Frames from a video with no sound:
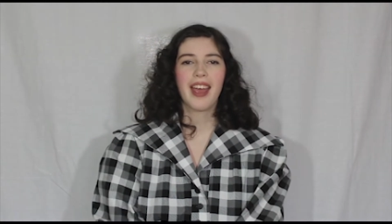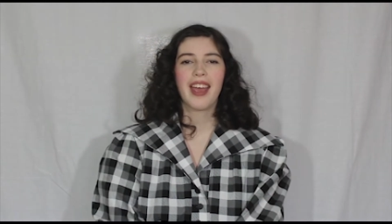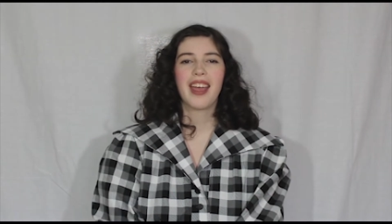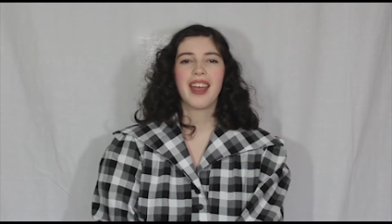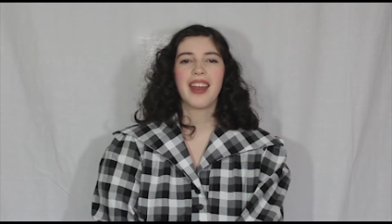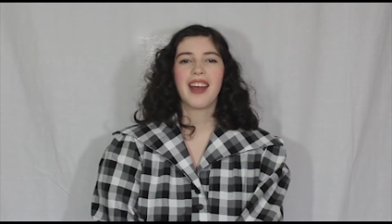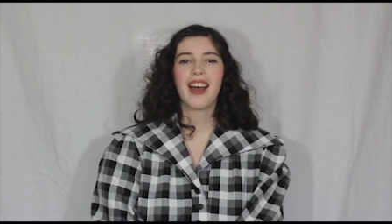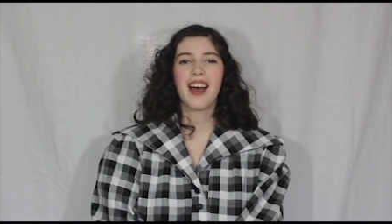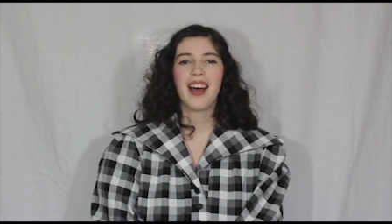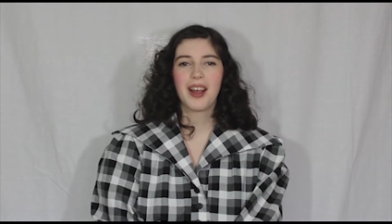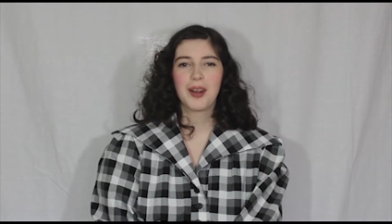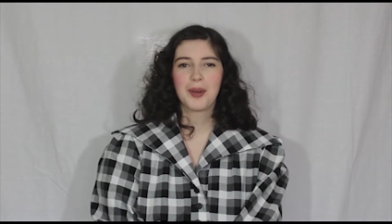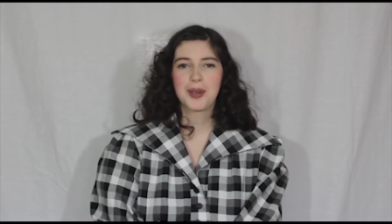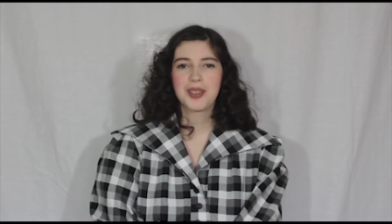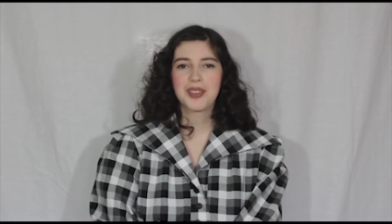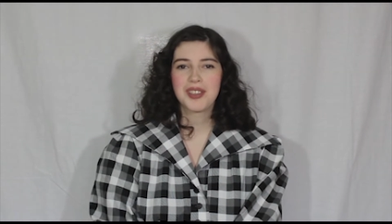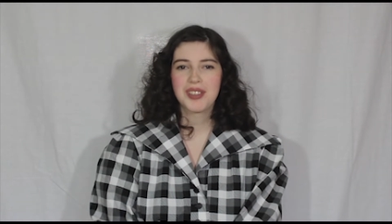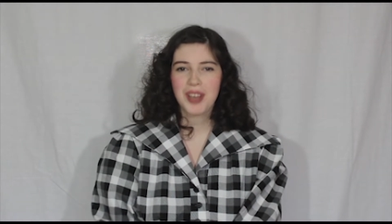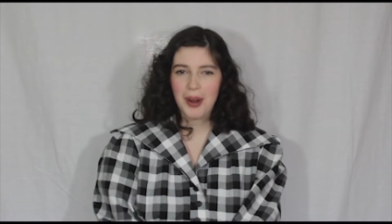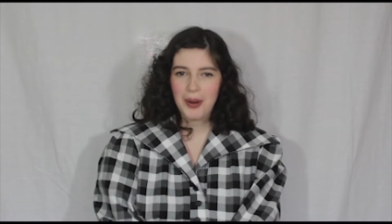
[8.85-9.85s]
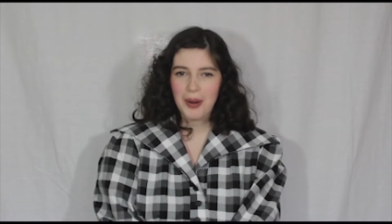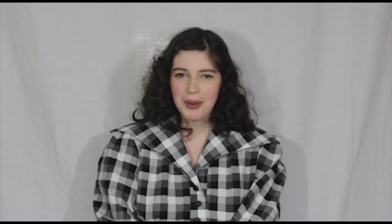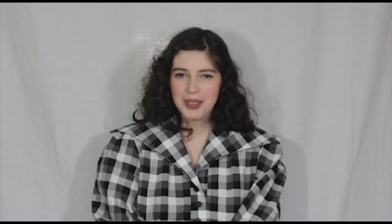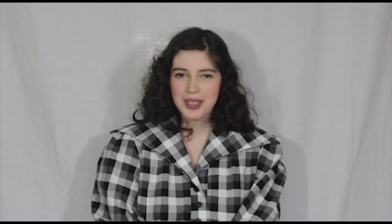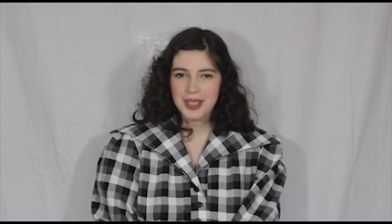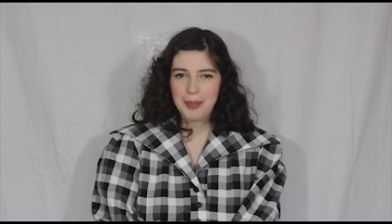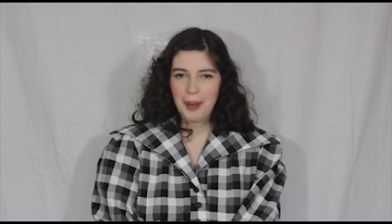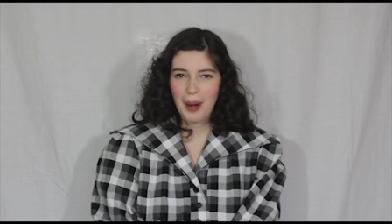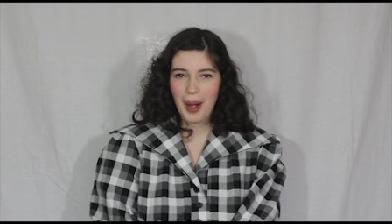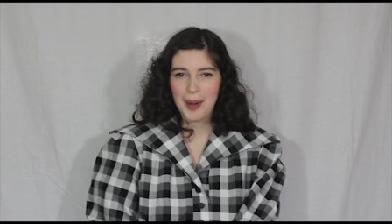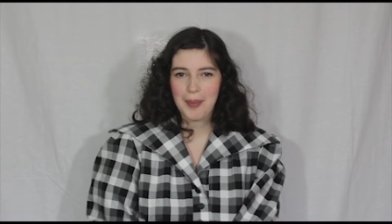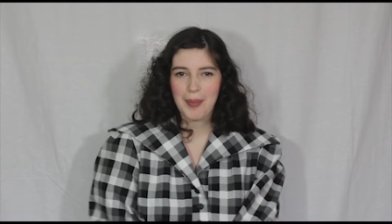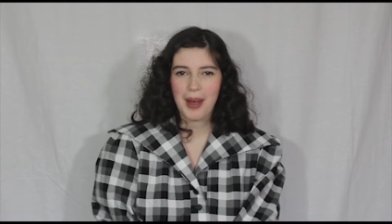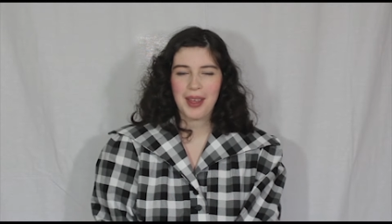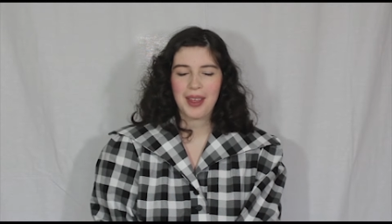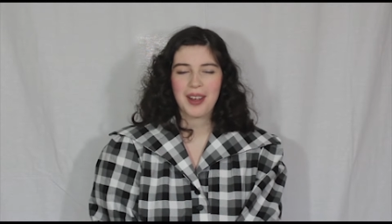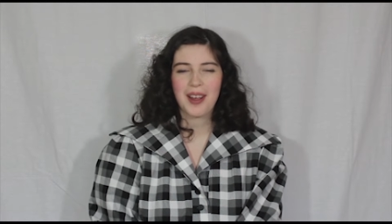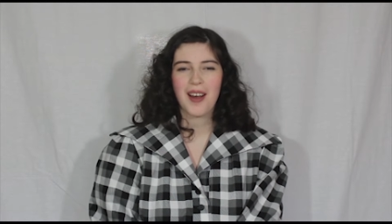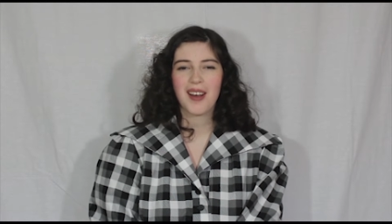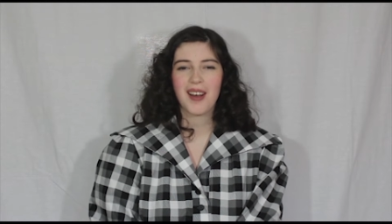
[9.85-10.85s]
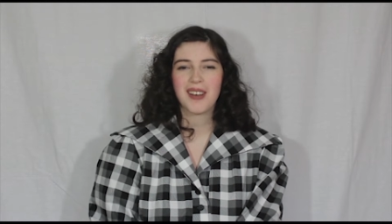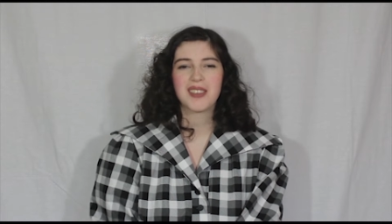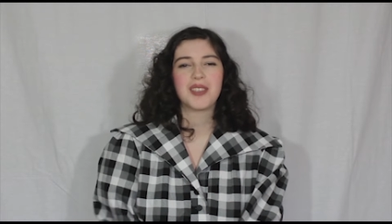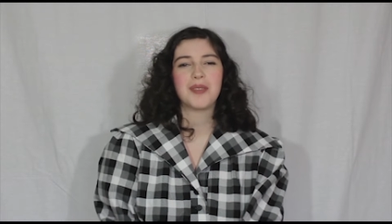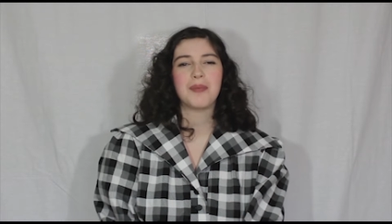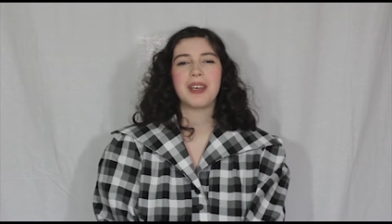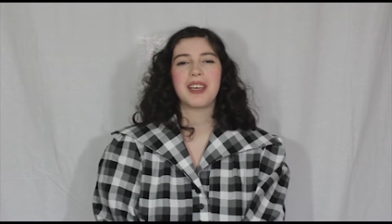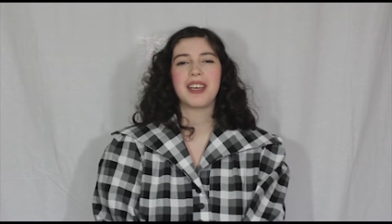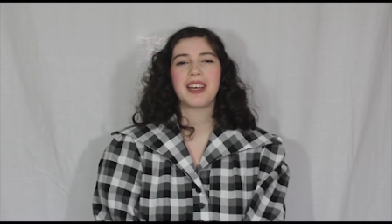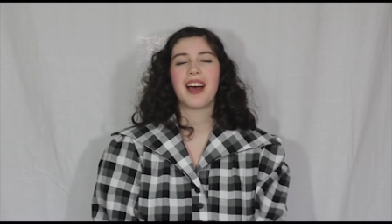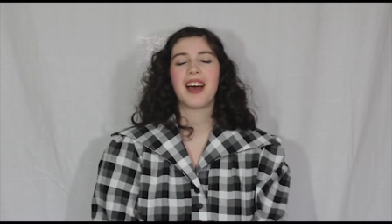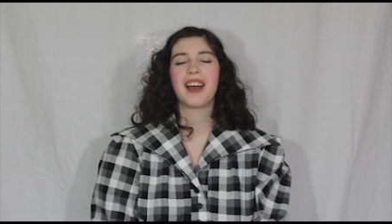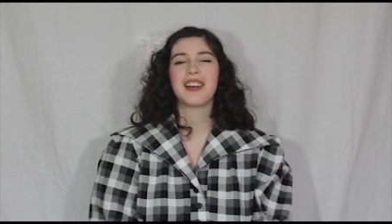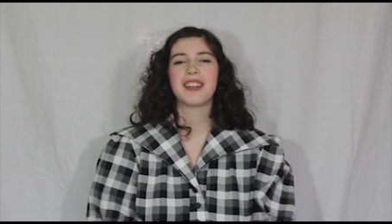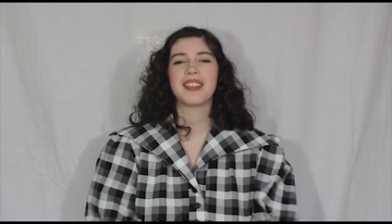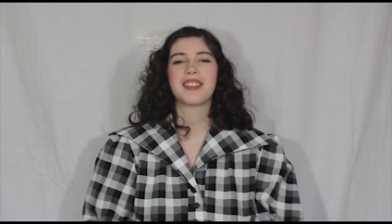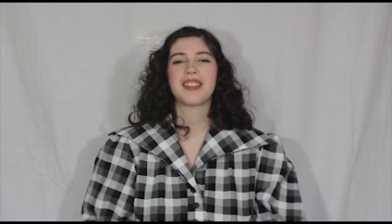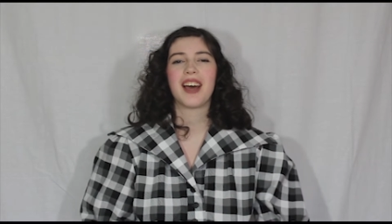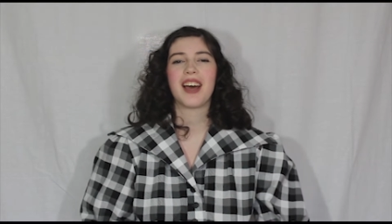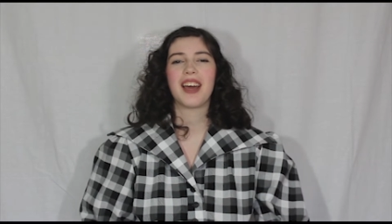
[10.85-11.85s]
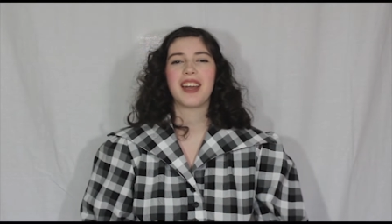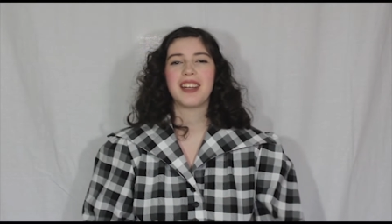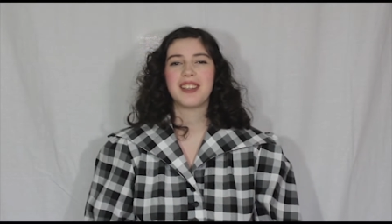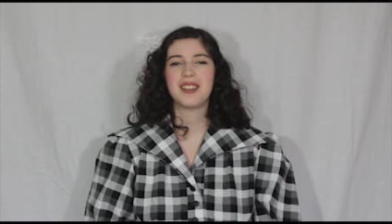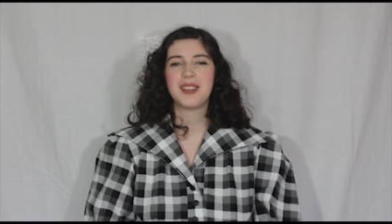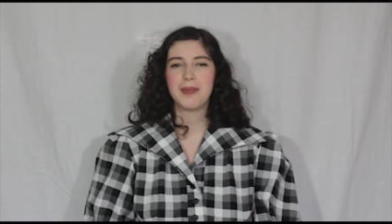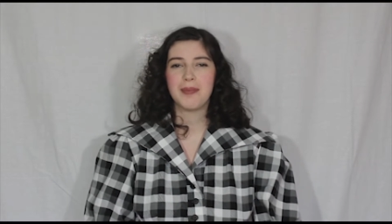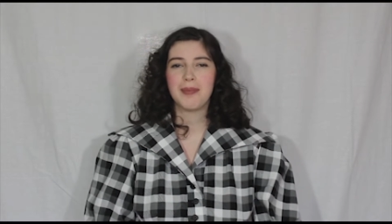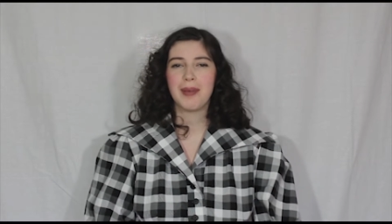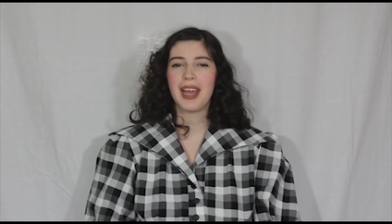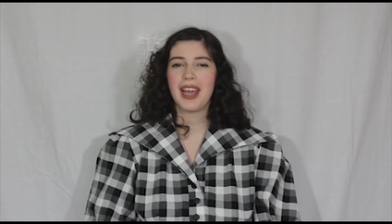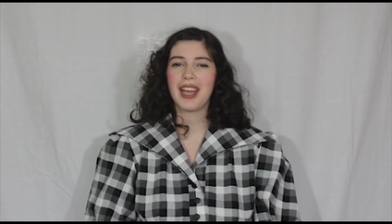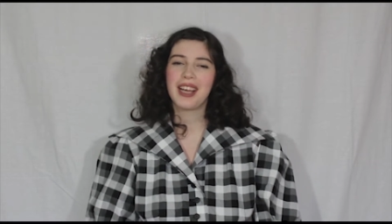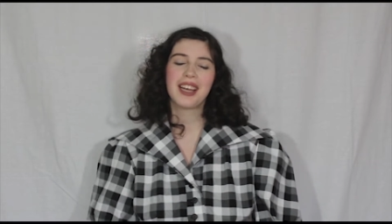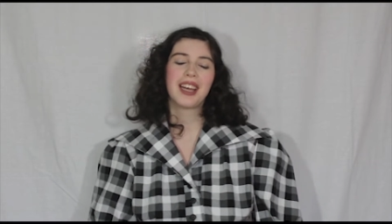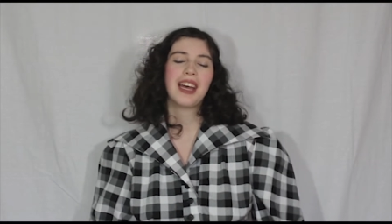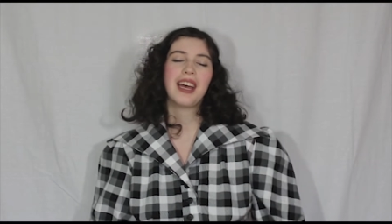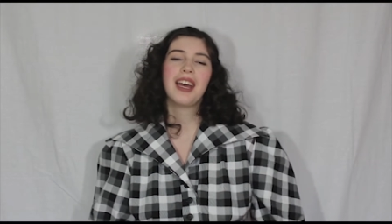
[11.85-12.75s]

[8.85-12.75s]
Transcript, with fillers: And I was so inspired by the costuming, I decided to make